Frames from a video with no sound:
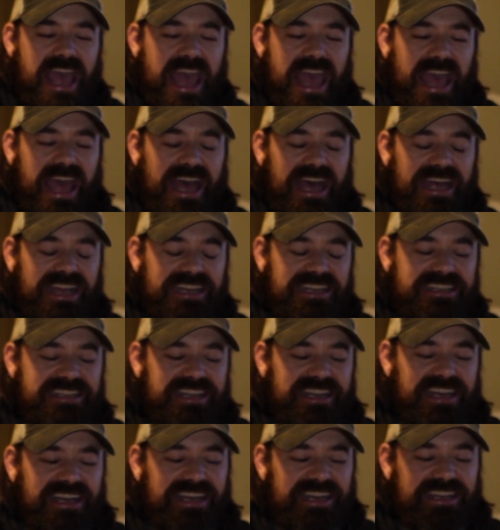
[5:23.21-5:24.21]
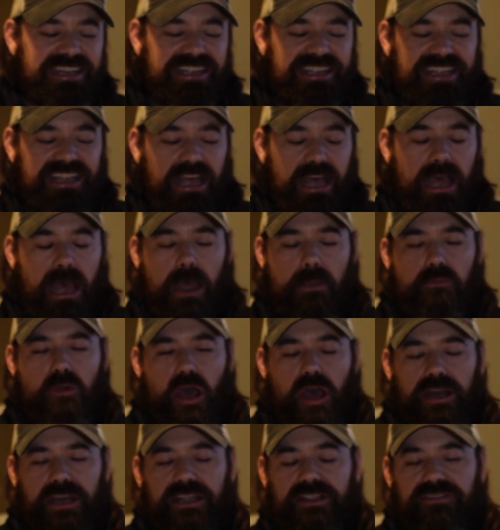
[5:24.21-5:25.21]
And I'm
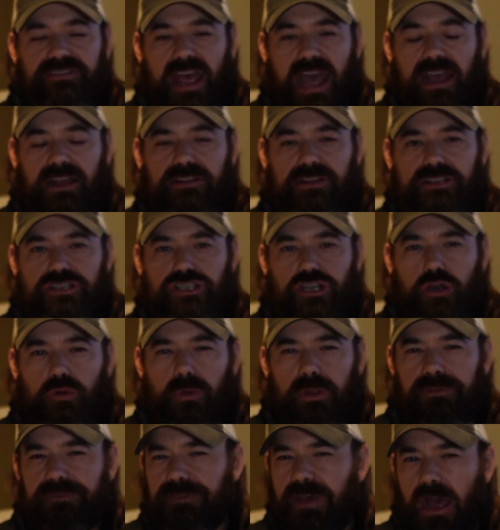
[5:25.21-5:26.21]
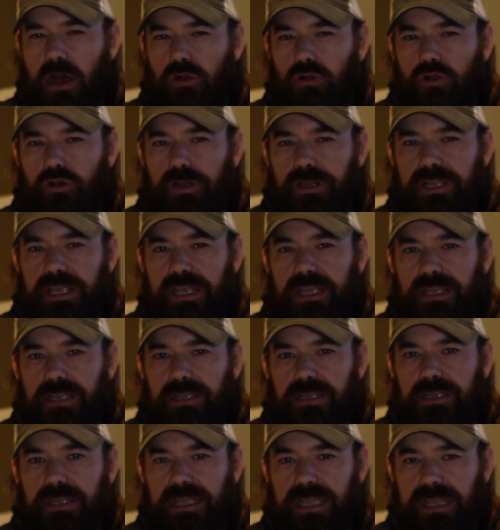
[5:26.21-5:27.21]
not exactly sure what foul
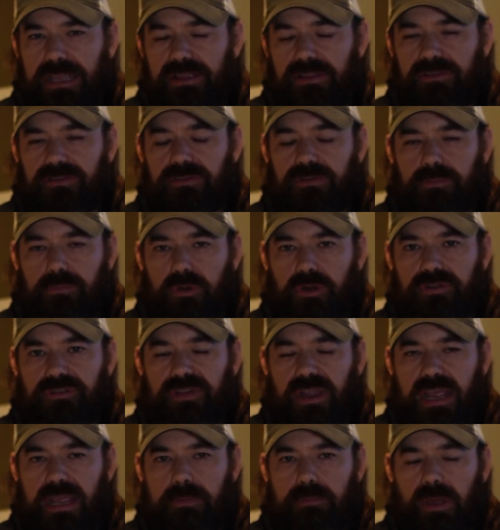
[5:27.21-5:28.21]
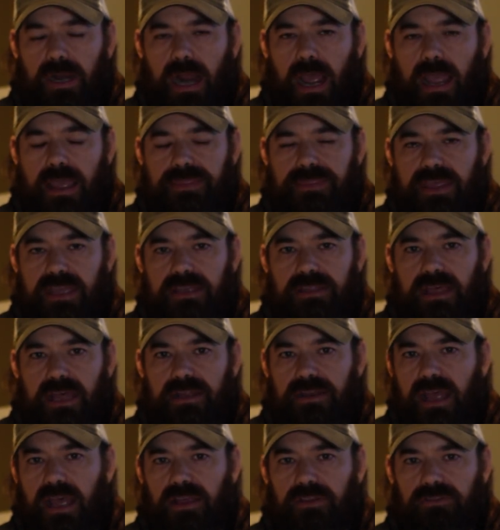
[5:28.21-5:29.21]
hooking is per se, but I think
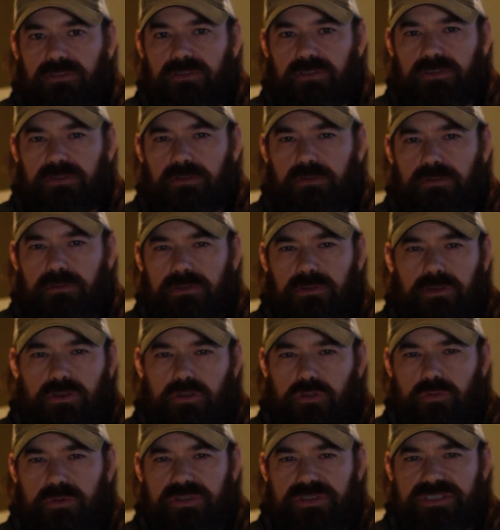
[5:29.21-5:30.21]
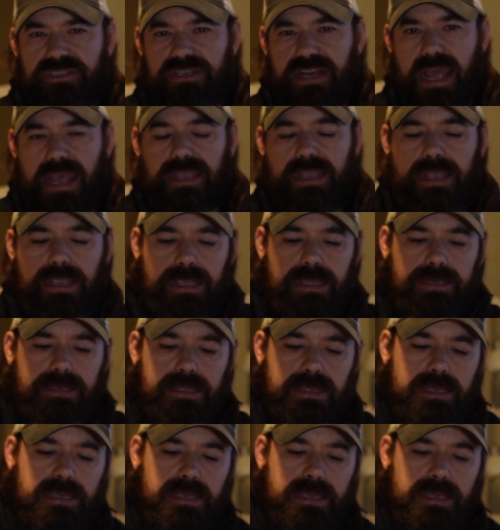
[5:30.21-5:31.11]
that has to do with snagging it.